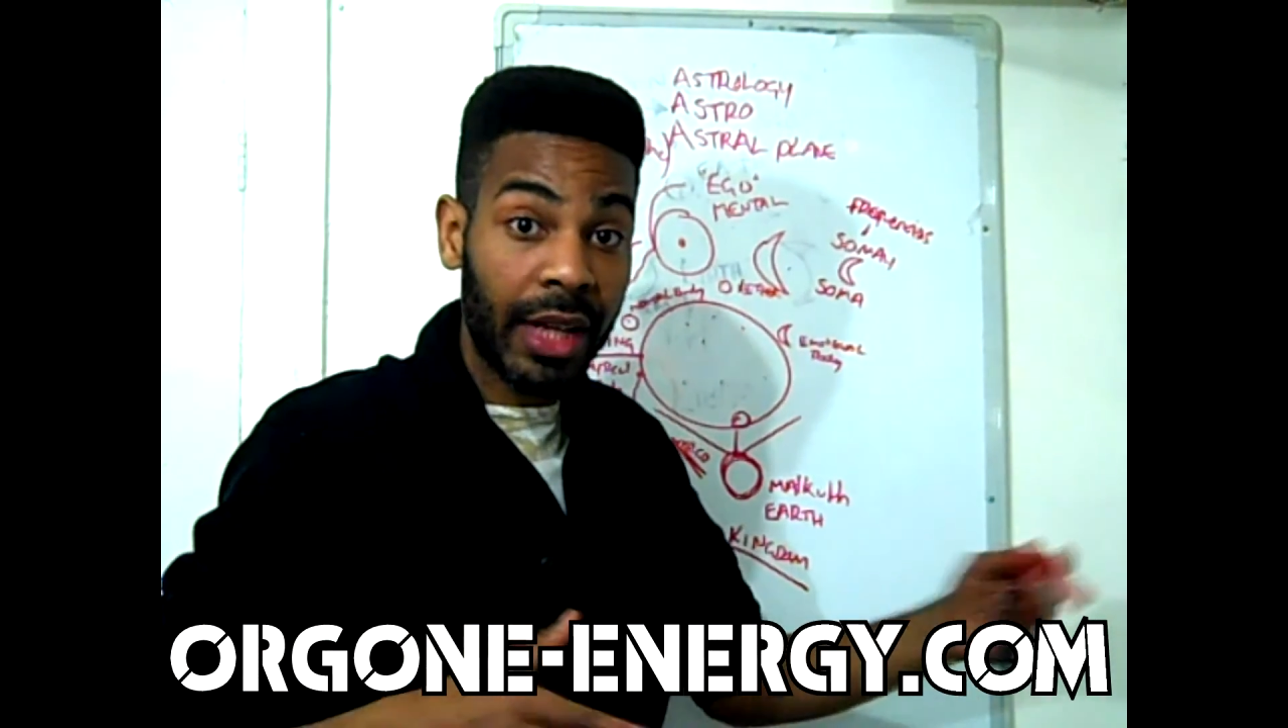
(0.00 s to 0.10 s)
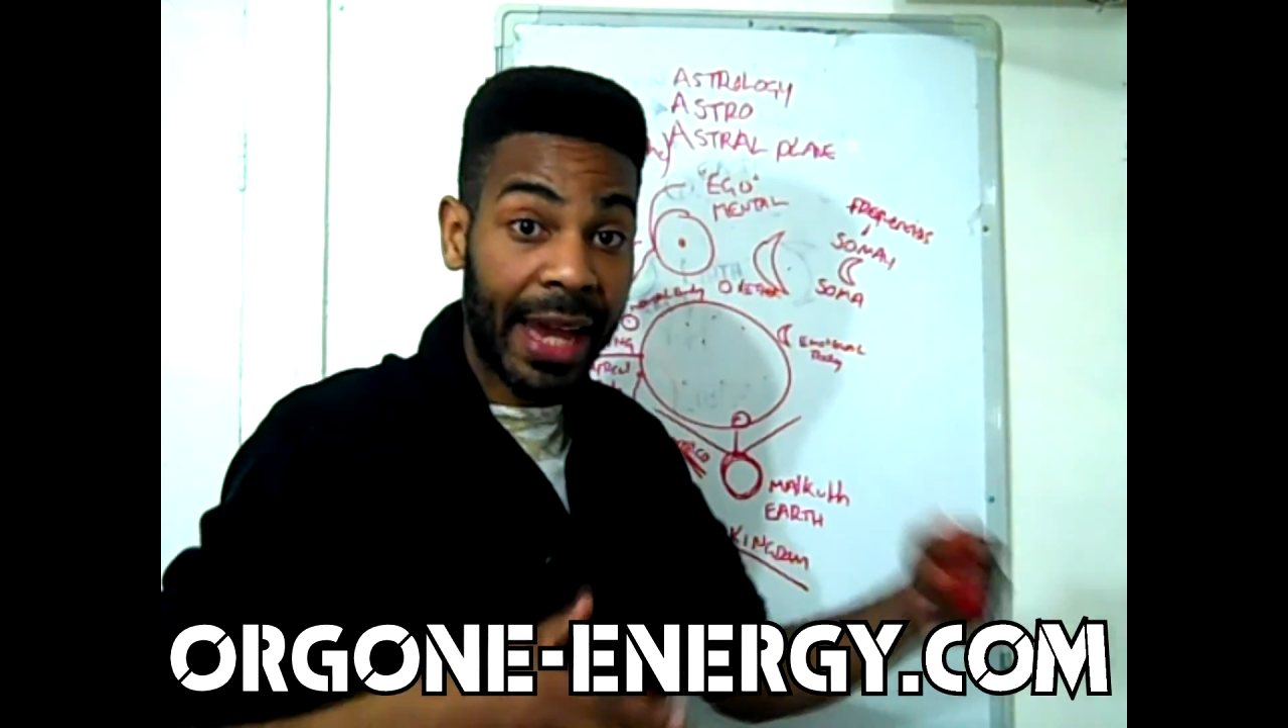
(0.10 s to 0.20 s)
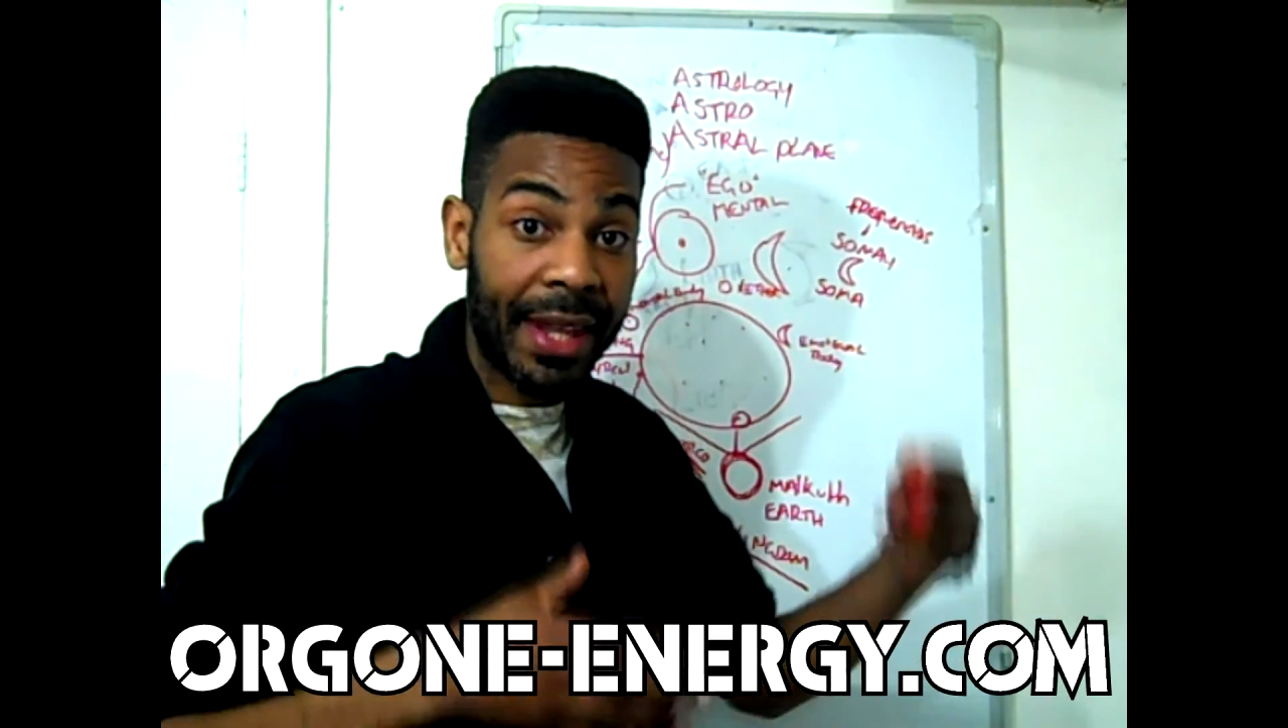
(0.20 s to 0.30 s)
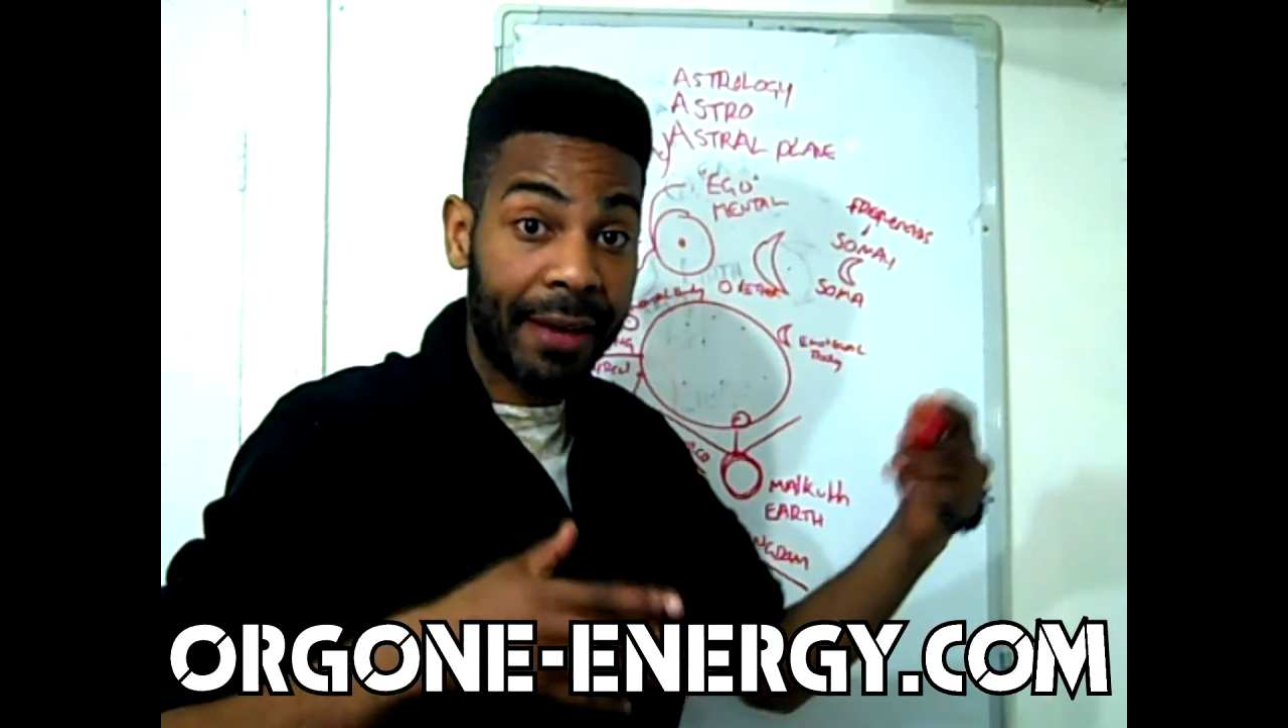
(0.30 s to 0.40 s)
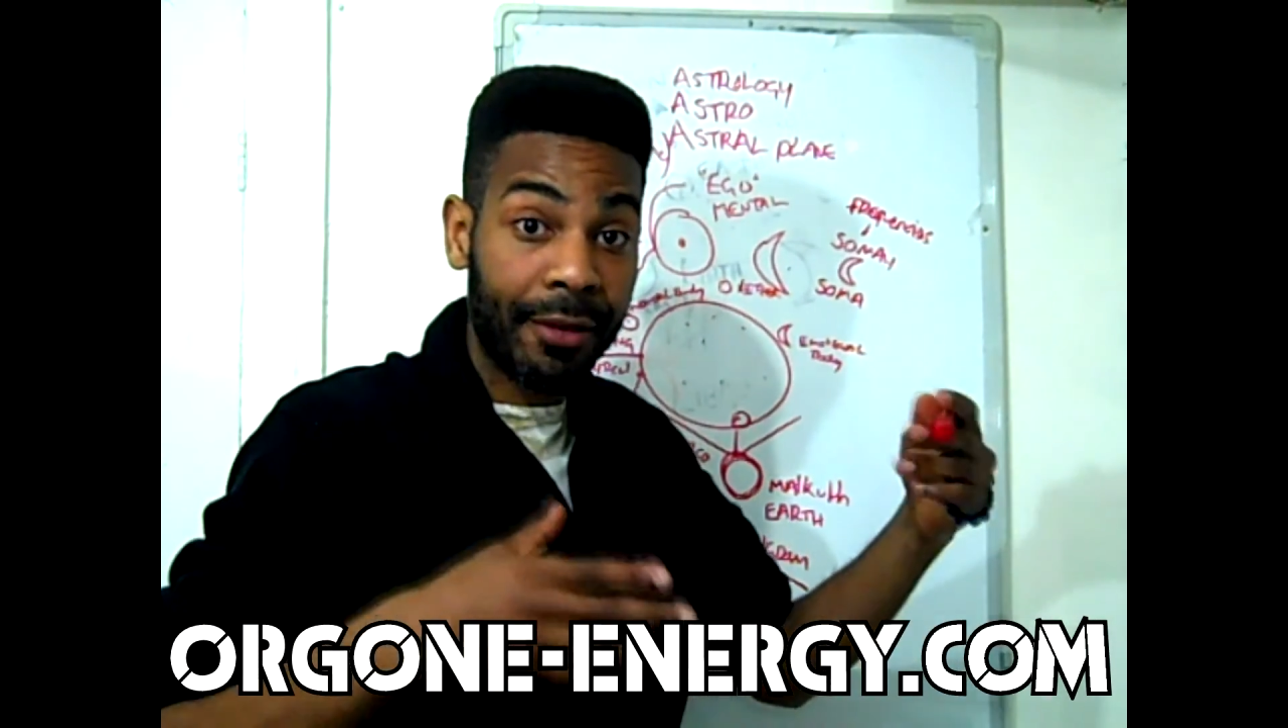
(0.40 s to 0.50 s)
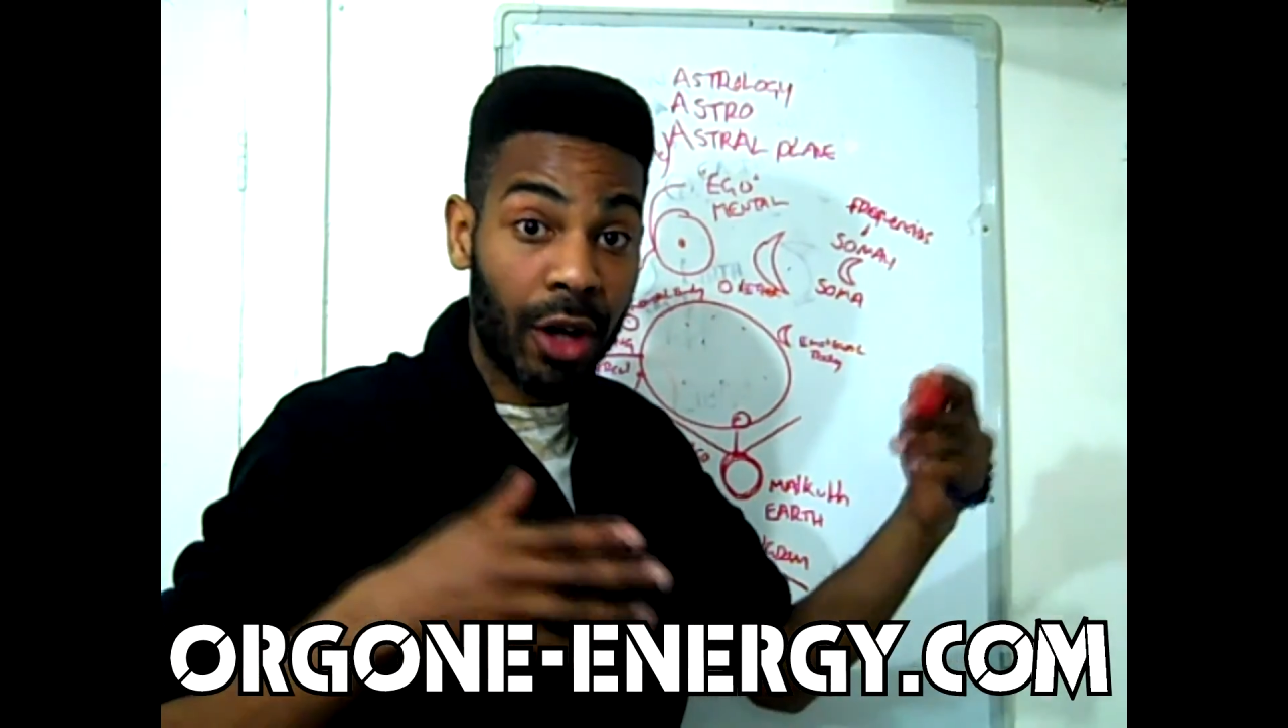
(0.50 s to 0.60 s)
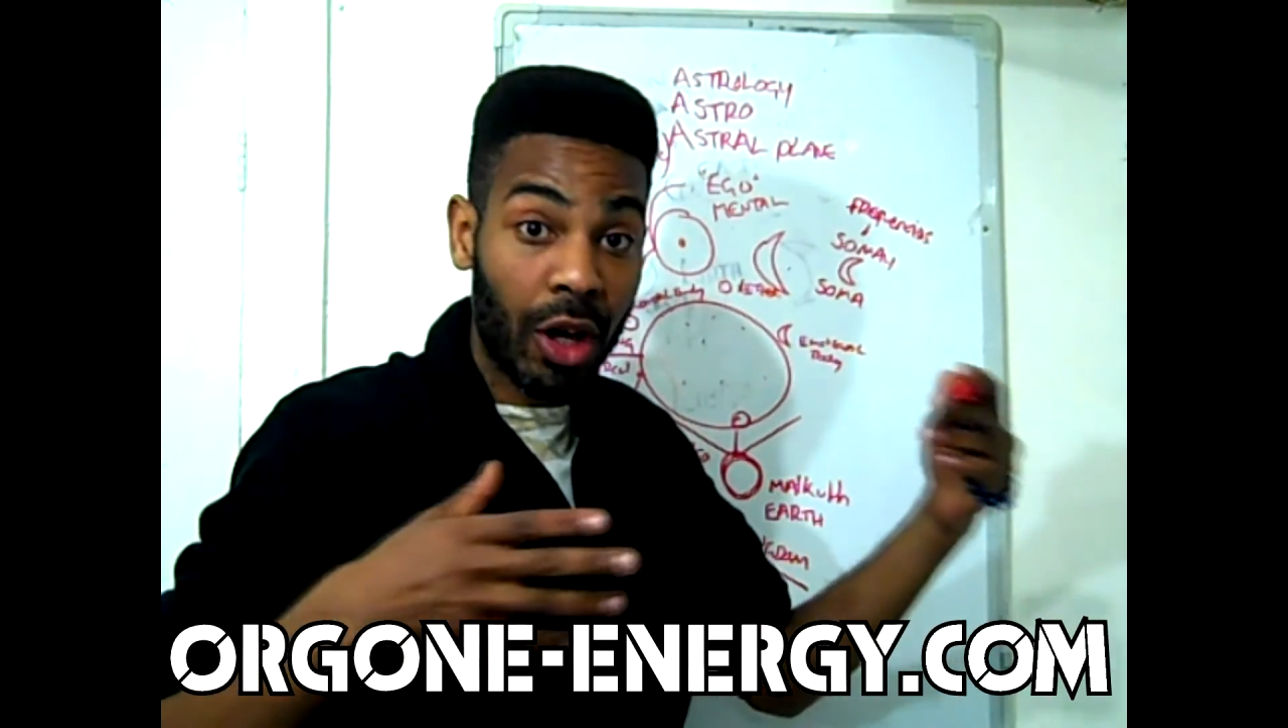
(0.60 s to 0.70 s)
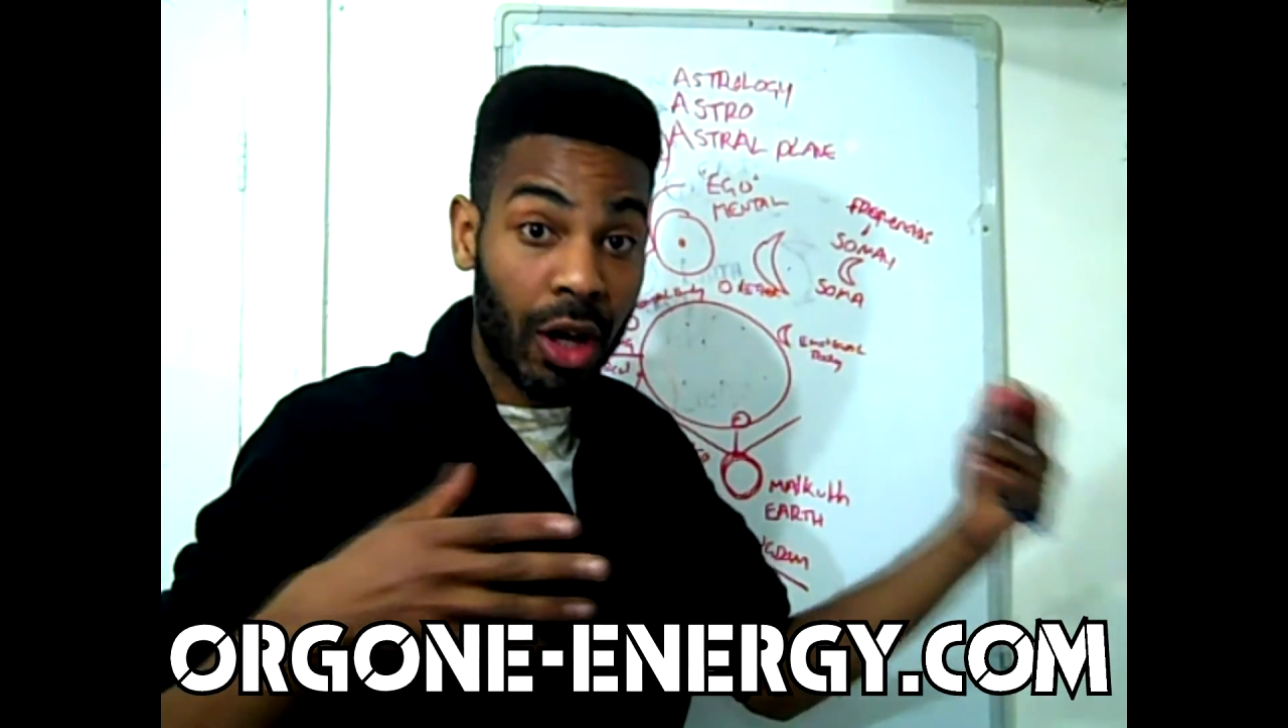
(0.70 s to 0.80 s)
another